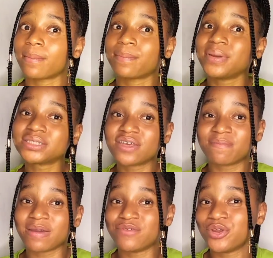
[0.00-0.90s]
please give
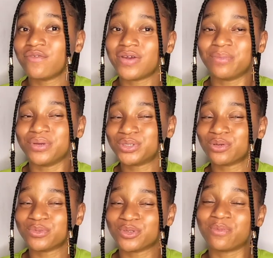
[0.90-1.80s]
my video a very big
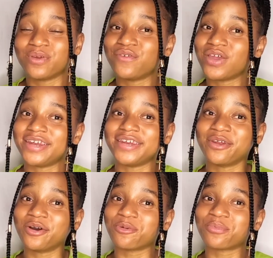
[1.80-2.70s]
thumbs up if you
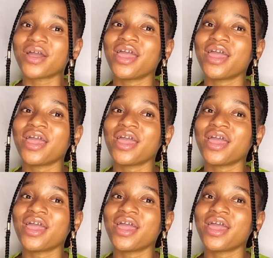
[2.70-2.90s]
ended up